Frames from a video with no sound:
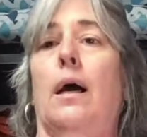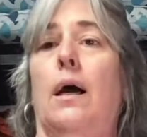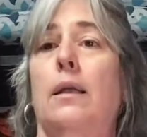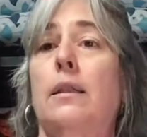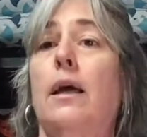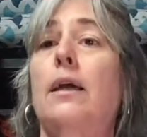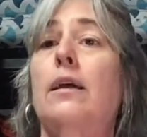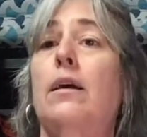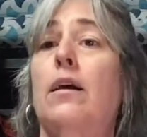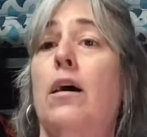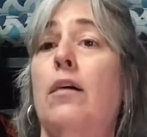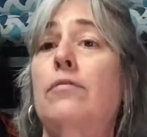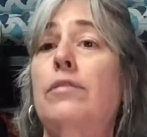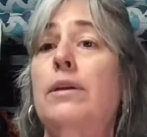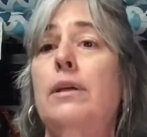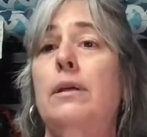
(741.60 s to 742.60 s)
I like
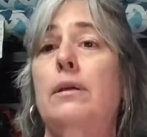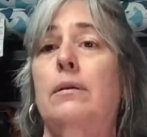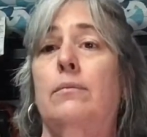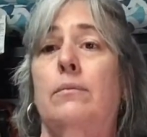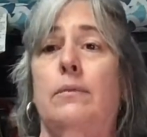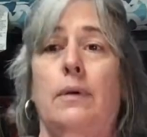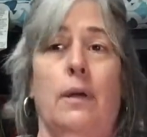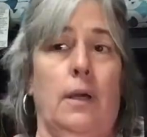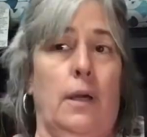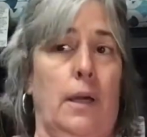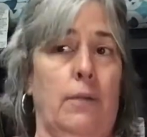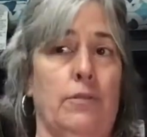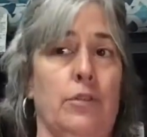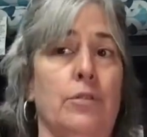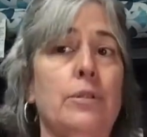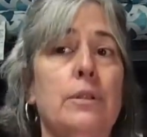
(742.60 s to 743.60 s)
coffee. I
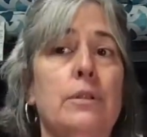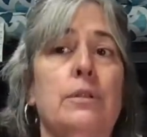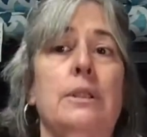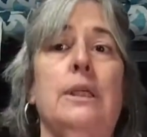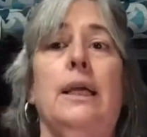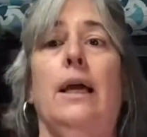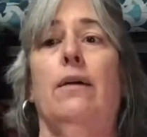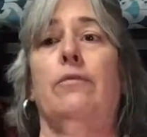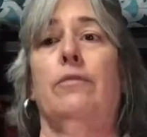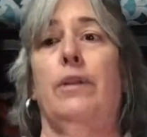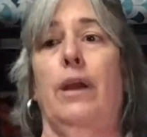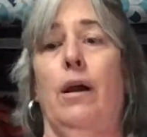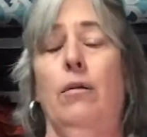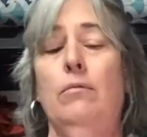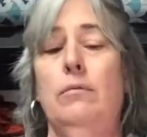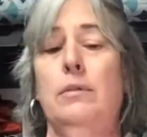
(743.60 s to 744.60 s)
have to drink decaf
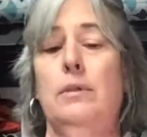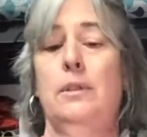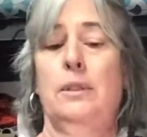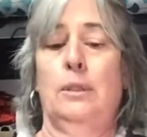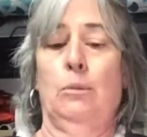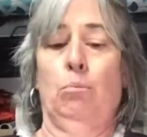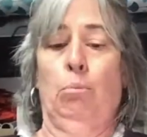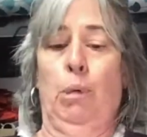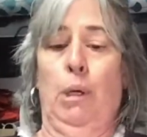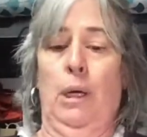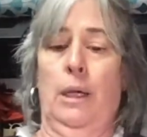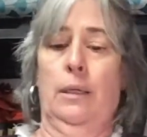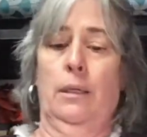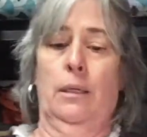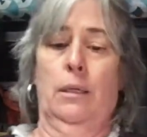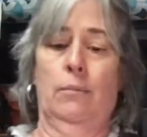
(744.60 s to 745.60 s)
now,
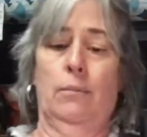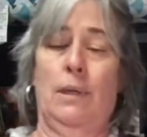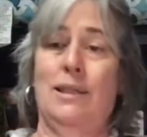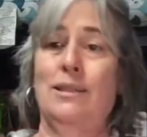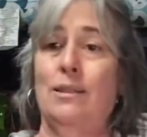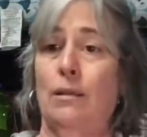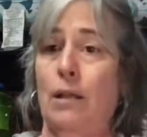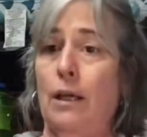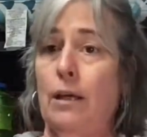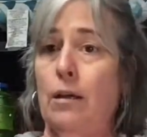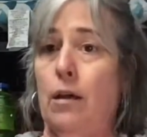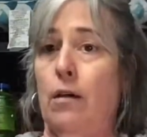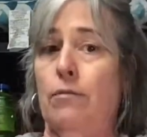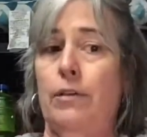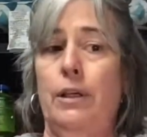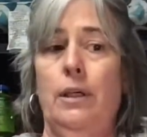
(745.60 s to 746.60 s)
but um, I still like
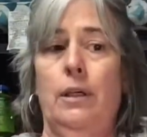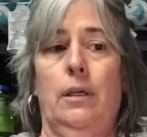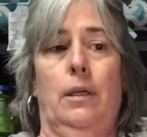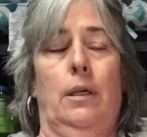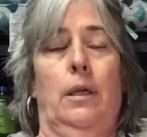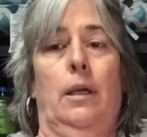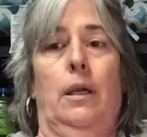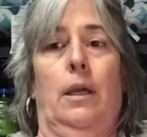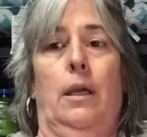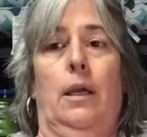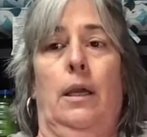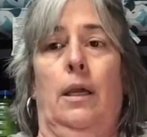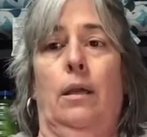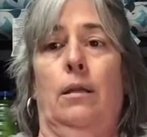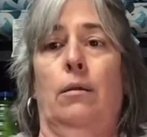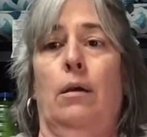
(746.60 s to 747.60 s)
coffee.
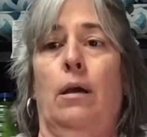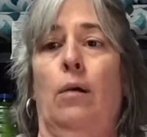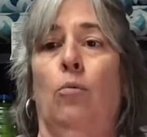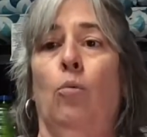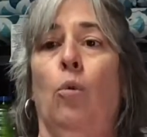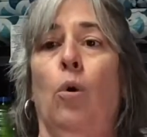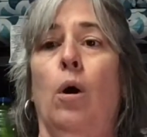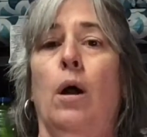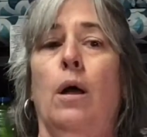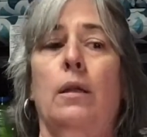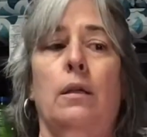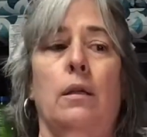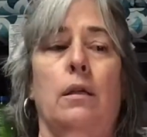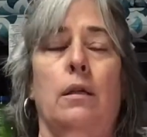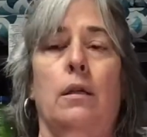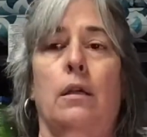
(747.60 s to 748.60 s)
And I want
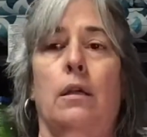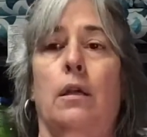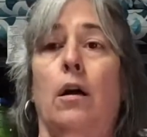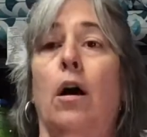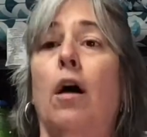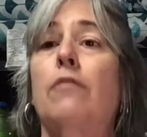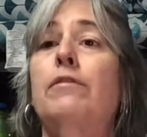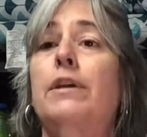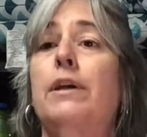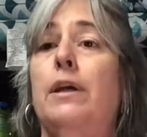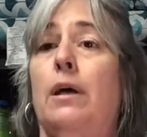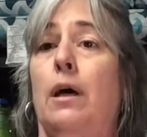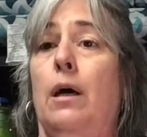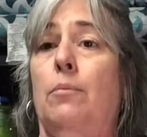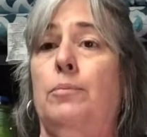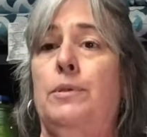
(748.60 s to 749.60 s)
coffee
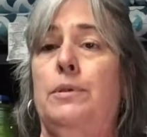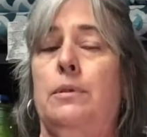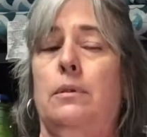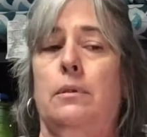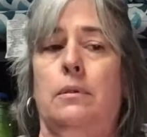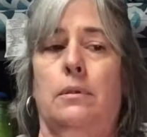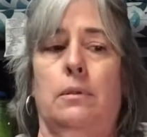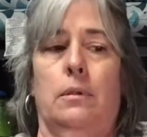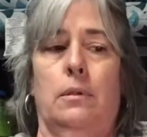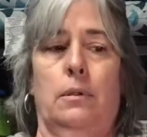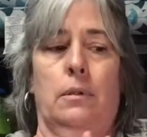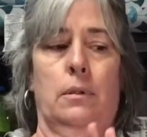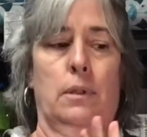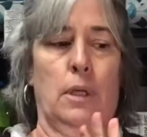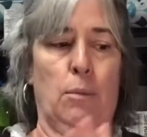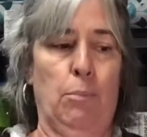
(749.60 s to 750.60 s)
cups
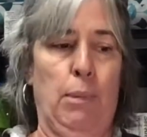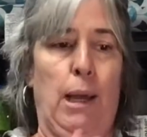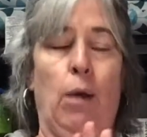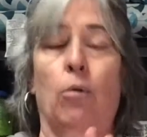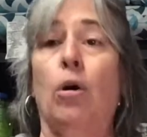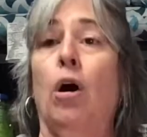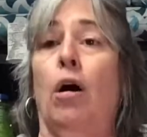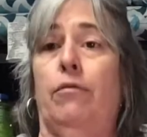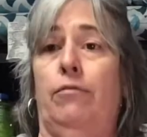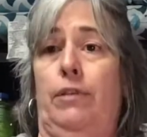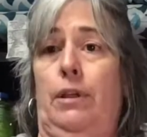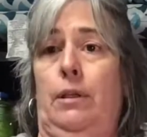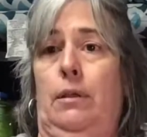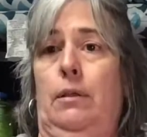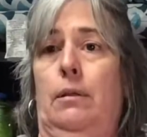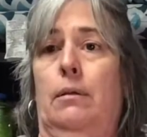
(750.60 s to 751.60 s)
about
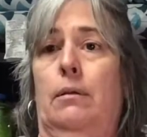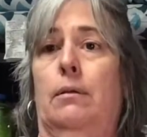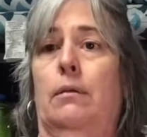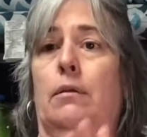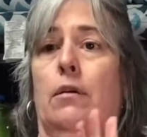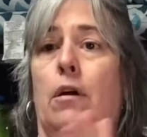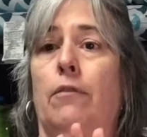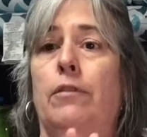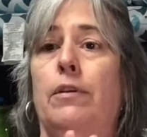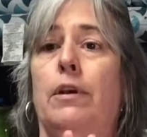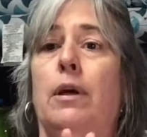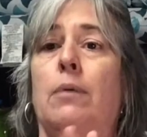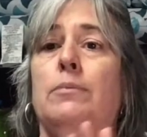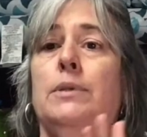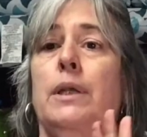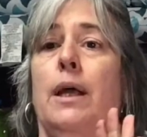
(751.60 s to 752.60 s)
coffee. Coffee
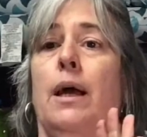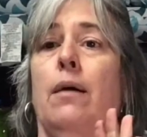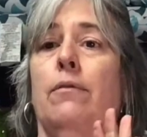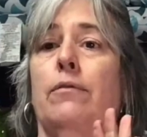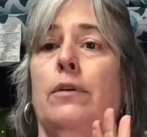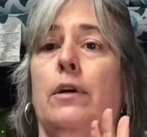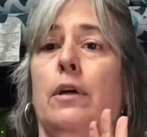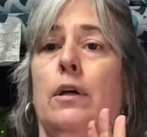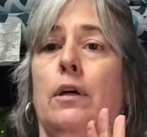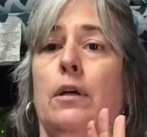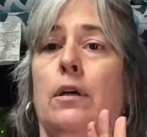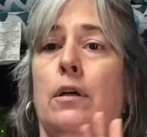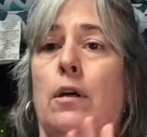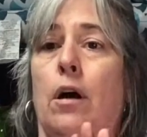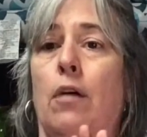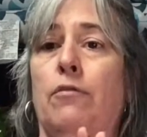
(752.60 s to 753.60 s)
cups that have
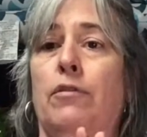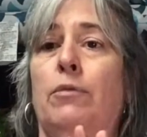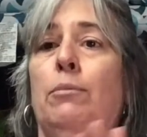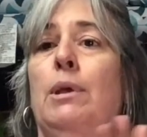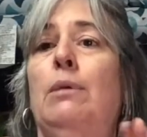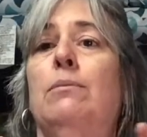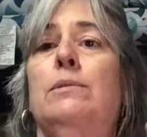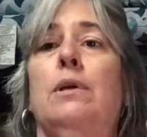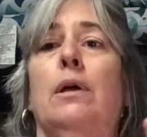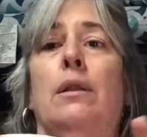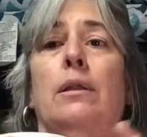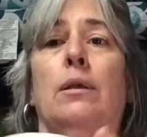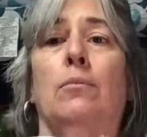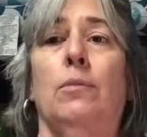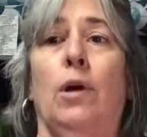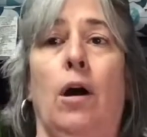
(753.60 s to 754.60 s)
coffee memes
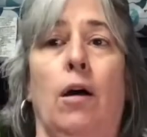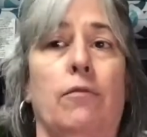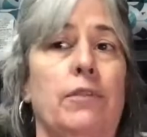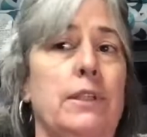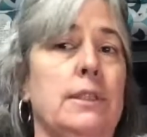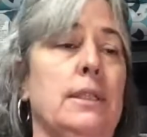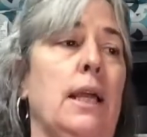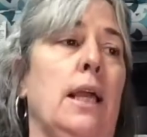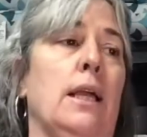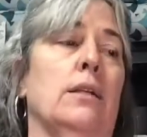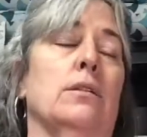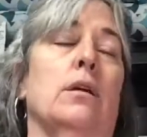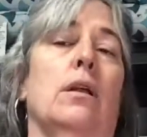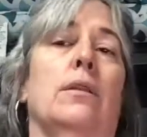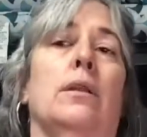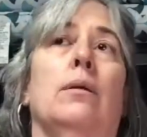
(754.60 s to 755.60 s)
on them, coffee
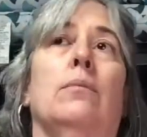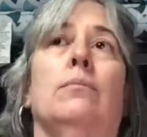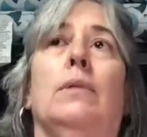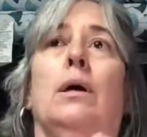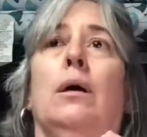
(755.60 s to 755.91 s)
sayings on them.